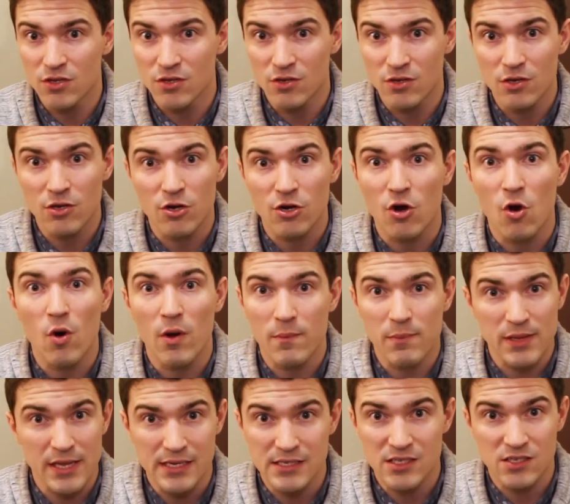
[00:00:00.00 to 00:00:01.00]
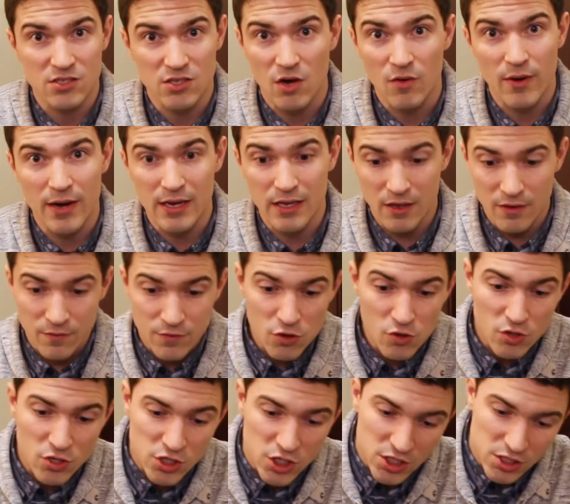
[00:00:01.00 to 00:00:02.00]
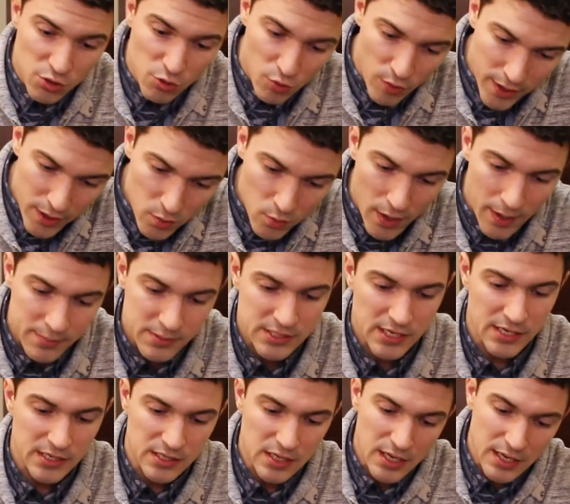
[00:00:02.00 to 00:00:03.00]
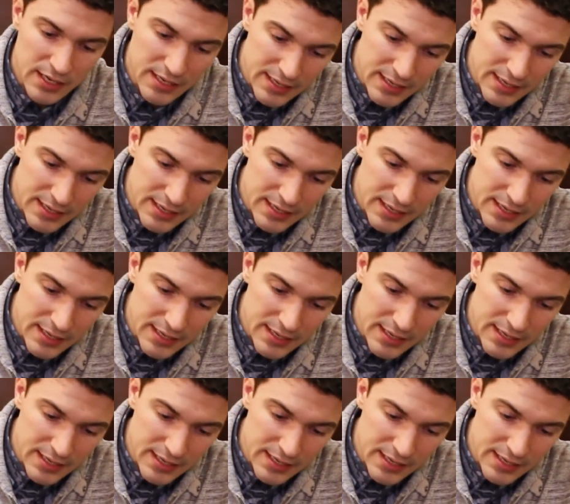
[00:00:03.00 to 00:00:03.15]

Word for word: you're going places already. If you can just create a website,